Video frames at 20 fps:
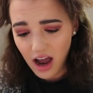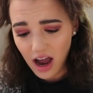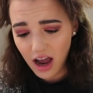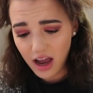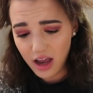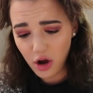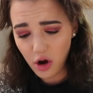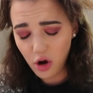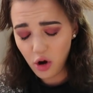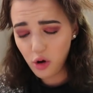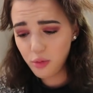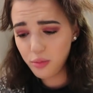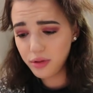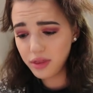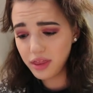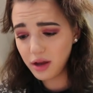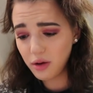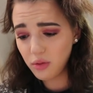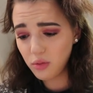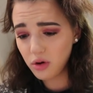I hope
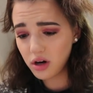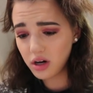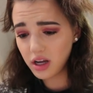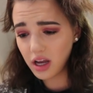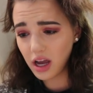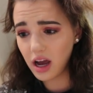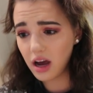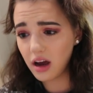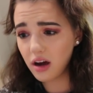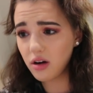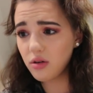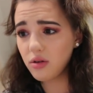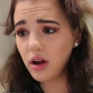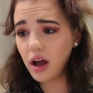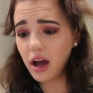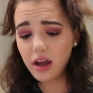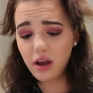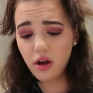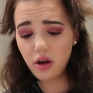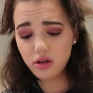they work
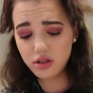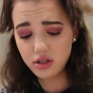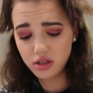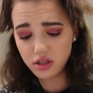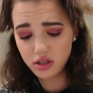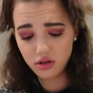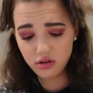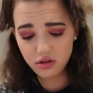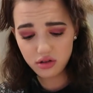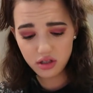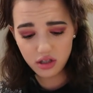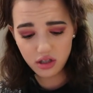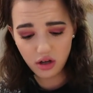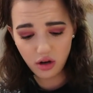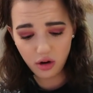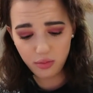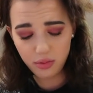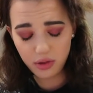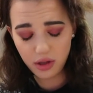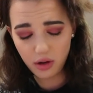out. I seriously
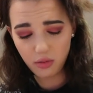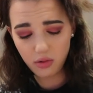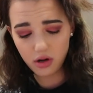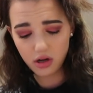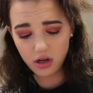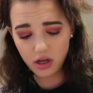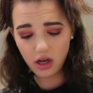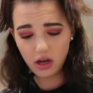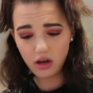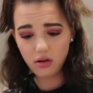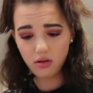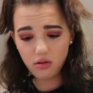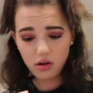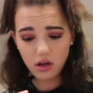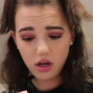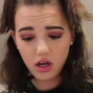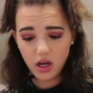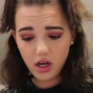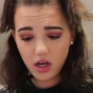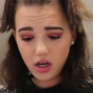hope they work out,